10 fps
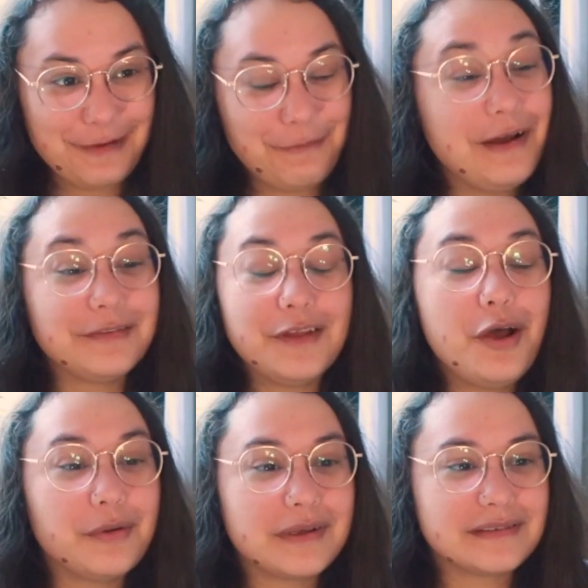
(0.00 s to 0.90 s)
Well,
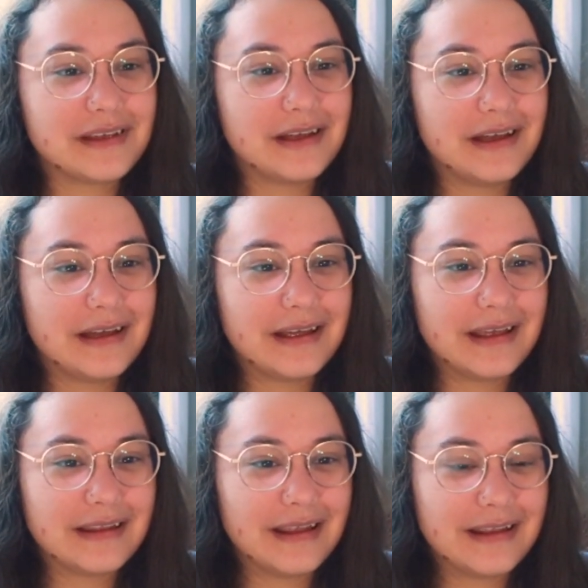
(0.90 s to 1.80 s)
no, because
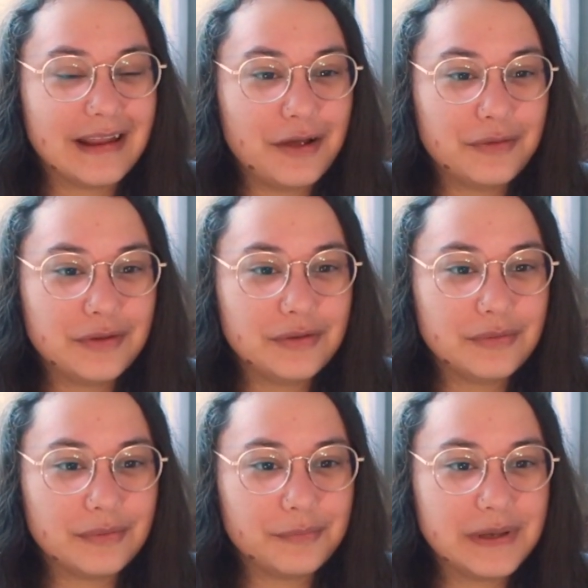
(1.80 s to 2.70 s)
and now
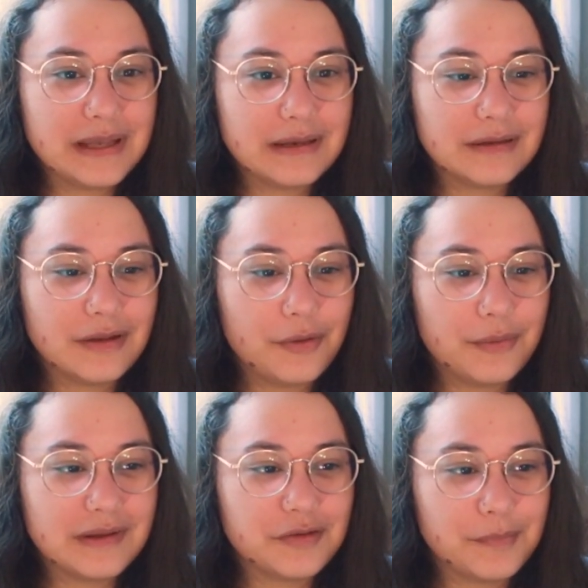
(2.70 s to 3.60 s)
we can go
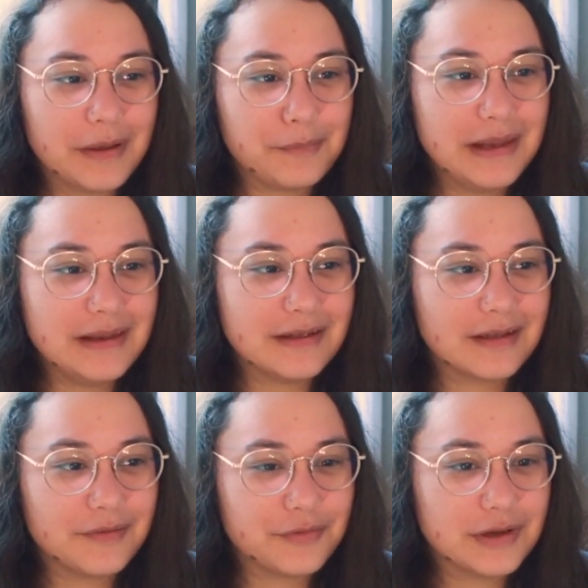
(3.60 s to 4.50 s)
into my media
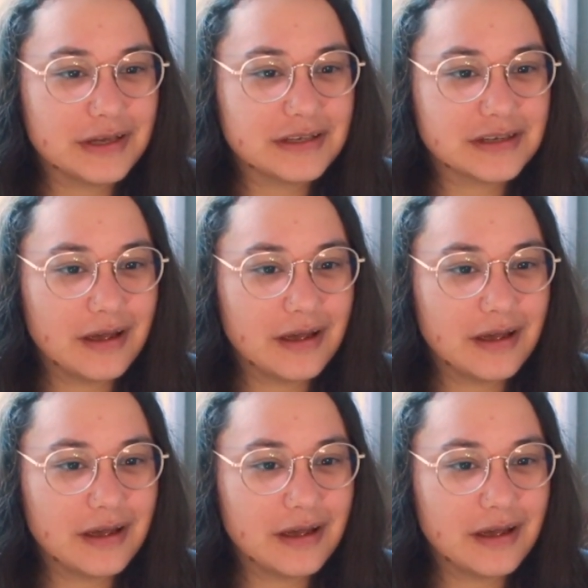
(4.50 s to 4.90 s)
coverage